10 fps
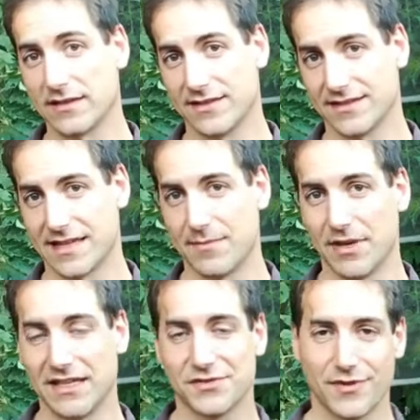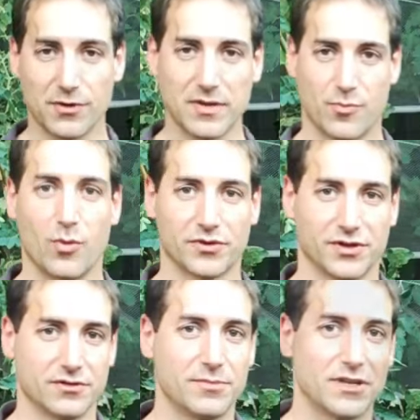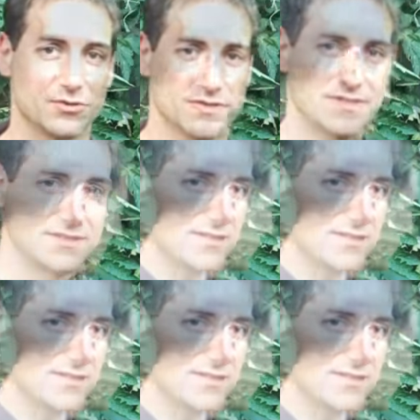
drain system is very important because